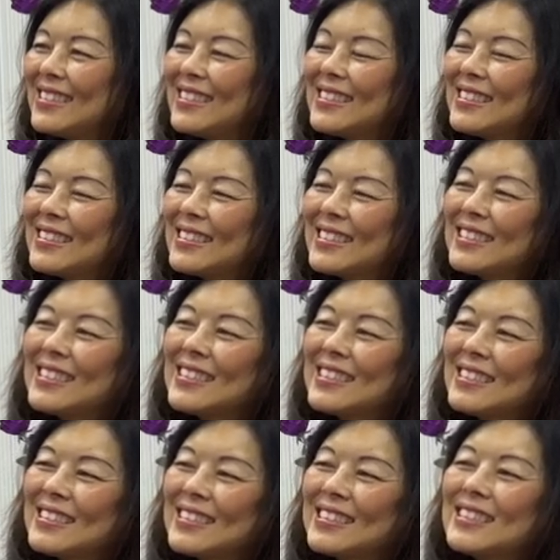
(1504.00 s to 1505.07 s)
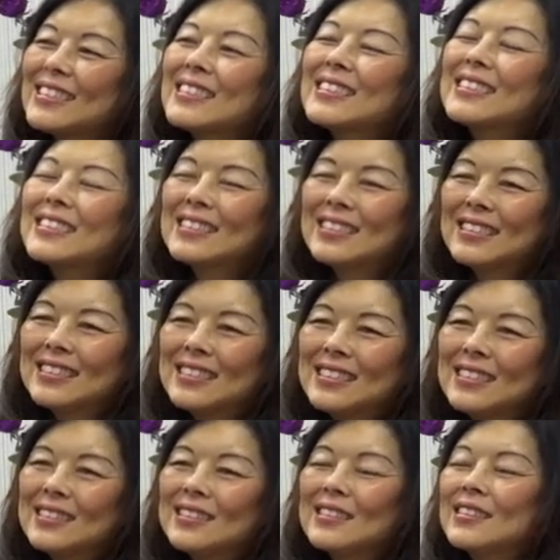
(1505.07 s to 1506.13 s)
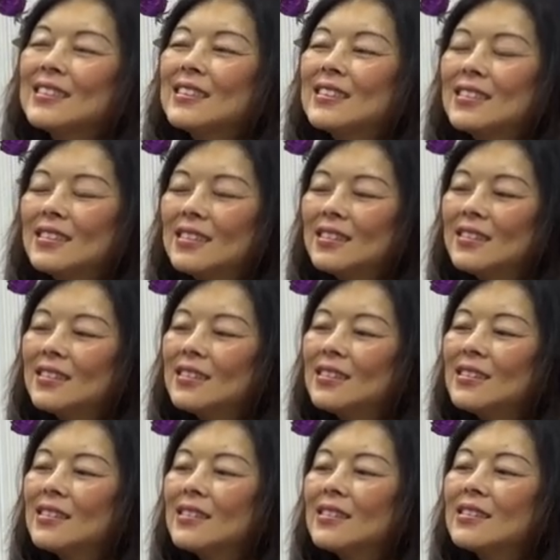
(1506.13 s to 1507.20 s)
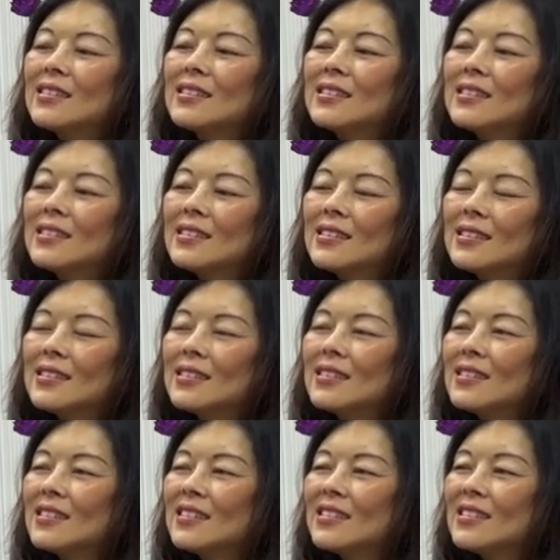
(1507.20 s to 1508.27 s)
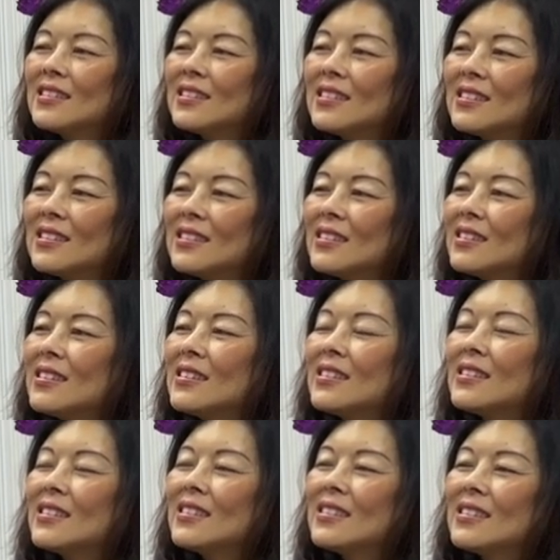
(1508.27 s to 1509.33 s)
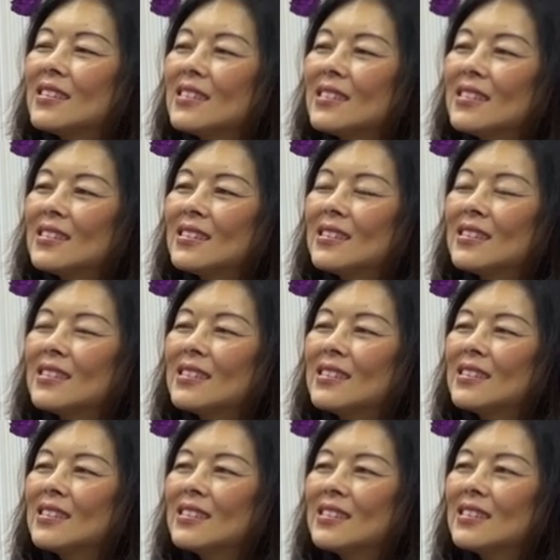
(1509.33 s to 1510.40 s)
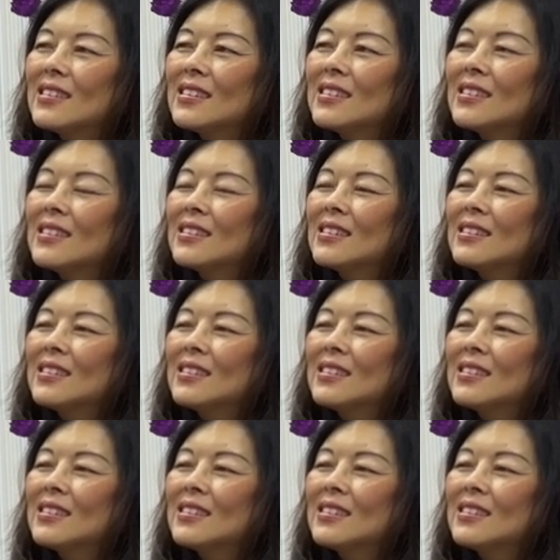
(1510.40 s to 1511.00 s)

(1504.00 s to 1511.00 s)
(silent)